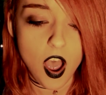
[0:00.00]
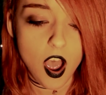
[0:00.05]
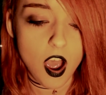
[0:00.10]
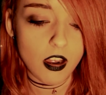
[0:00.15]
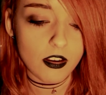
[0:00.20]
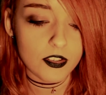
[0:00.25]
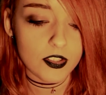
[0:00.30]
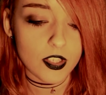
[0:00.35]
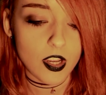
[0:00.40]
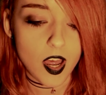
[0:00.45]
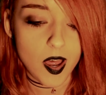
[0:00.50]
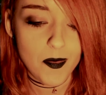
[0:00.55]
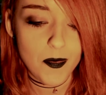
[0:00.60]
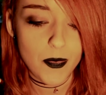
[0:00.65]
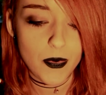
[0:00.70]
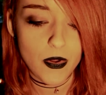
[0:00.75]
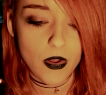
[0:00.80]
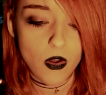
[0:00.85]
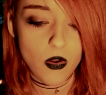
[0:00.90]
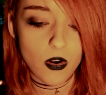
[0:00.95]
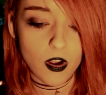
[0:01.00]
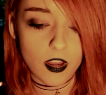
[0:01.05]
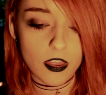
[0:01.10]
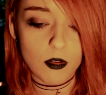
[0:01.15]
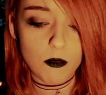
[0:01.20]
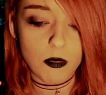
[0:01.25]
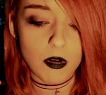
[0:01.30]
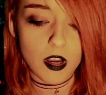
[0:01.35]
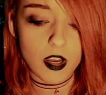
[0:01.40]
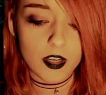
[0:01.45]
On top or on the
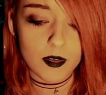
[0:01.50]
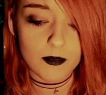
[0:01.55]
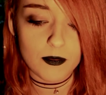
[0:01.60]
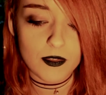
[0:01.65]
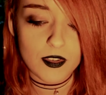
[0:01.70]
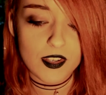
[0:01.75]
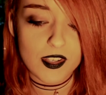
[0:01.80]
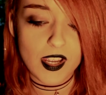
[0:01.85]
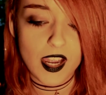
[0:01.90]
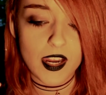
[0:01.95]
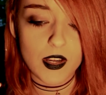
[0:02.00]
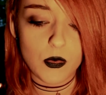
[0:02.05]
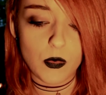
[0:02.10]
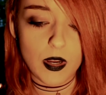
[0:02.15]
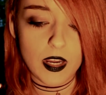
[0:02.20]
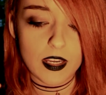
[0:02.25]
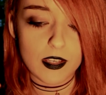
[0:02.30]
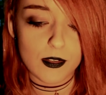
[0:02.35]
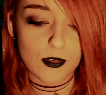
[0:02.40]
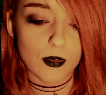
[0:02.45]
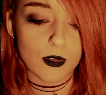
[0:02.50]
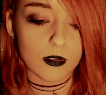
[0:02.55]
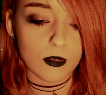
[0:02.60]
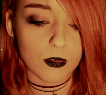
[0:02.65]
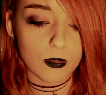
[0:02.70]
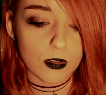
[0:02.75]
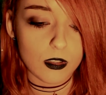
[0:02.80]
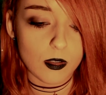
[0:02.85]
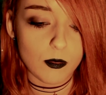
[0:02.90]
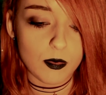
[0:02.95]
bottom, sideways or
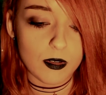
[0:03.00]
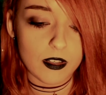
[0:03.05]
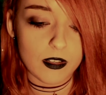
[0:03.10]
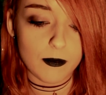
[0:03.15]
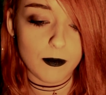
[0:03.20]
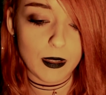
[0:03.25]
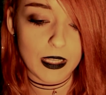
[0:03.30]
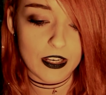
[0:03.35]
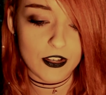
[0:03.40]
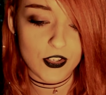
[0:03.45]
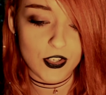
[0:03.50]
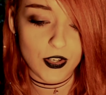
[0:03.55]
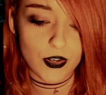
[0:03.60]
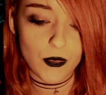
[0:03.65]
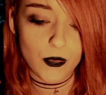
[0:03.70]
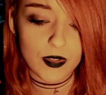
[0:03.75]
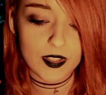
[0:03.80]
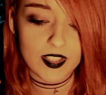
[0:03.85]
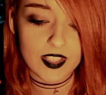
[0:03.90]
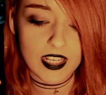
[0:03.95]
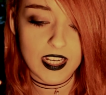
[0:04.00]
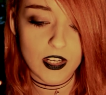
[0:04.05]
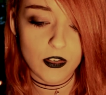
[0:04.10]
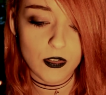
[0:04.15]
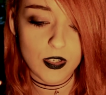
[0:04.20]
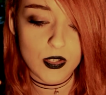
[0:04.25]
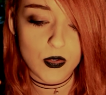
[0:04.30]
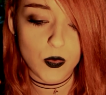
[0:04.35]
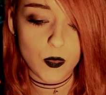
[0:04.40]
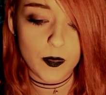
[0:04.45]
oral pleasure. Once the
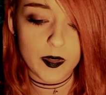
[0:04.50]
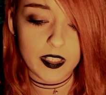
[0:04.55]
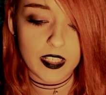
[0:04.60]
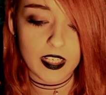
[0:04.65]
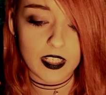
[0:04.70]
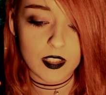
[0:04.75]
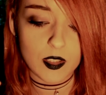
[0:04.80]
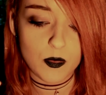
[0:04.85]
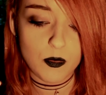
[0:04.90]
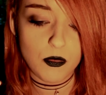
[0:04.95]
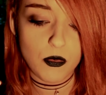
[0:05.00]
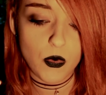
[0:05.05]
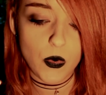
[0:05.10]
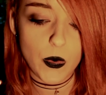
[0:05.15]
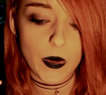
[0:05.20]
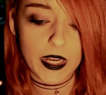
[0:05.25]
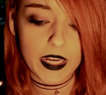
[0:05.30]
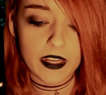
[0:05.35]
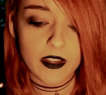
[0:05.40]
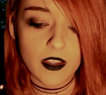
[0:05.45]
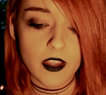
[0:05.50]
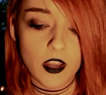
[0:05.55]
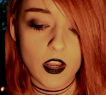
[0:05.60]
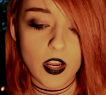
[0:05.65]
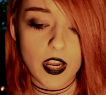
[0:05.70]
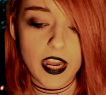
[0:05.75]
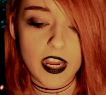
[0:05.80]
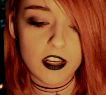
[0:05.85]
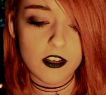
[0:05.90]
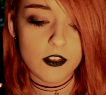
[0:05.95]
Aries woman gets boring,
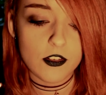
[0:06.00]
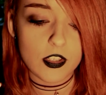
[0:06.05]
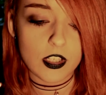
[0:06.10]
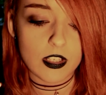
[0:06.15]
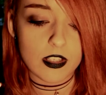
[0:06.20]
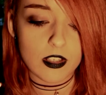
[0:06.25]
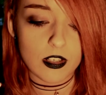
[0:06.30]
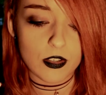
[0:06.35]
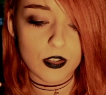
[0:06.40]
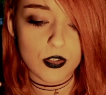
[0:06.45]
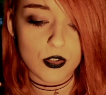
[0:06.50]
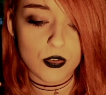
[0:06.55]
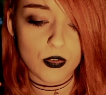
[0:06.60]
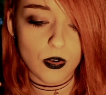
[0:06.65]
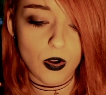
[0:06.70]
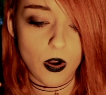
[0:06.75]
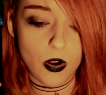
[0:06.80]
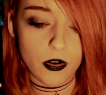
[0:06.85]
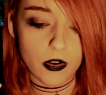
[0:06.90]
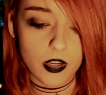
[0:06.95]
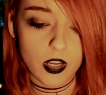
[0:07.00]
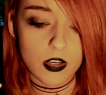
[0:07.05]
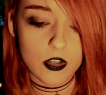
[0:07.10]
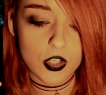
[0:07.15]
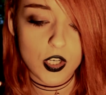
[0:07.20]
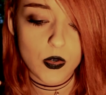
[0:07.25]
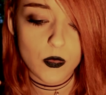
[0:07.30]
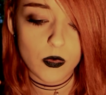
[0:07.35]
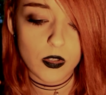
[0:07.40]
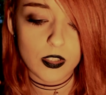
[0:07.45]
her engines are strong and
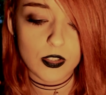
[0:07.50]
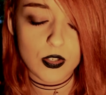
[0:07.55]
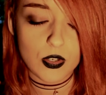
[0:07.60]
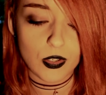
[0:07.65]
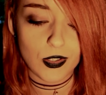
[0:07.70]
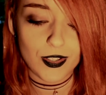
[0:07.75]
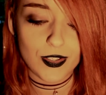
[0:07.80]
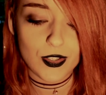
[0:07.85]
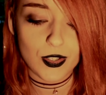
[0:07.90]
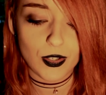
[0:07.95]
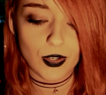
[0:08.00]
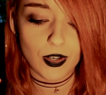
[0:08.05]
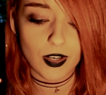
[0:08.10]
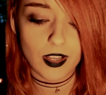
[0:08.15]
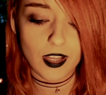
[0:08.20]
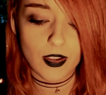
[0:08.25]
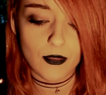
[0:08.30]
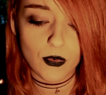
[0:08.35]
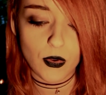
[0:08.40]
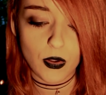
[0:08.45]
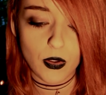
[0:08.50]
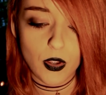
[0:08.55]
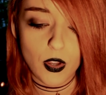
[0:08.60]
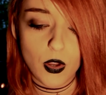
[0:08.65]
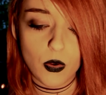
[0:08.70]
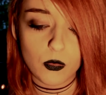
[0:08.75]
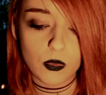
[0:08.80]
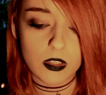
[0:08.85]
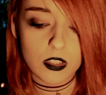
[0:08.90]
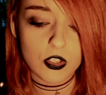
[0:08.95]
she will turn to her lover
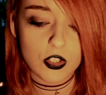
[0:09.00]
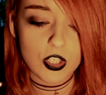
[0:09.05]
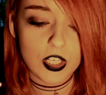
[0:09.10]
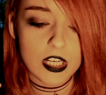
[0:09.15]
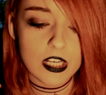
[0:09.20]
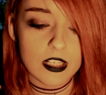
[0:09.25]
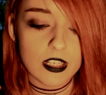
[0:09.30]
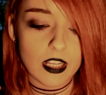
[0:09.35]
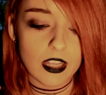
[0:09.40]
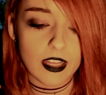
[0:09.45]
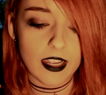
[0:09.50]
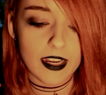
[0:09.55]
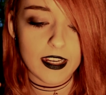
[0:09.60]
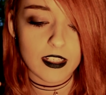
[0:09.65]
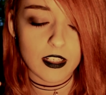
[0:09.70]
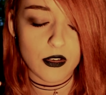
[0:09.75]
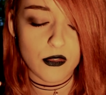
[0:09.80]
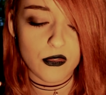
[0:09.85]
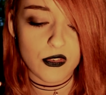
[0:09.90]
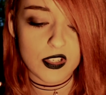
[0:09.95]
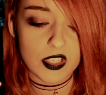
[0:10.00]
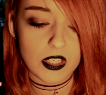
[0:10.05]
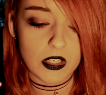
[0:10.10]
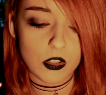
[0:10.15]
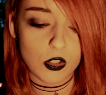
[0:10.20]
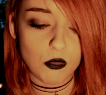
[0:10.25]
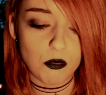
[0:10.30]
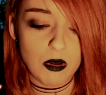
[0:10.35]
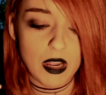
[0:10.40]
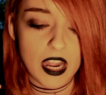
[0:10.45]
with sheer delight and
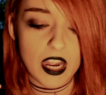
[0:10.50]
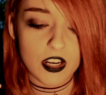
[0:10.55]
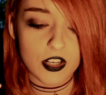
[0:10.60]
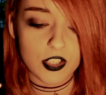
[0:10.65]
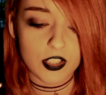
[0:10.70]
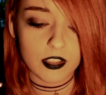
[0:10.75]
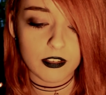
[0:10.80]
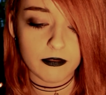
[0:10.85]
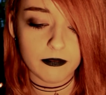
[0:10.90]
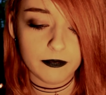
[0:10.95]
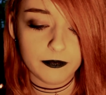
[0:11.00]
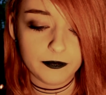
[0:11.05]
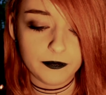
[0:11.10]
physical passion.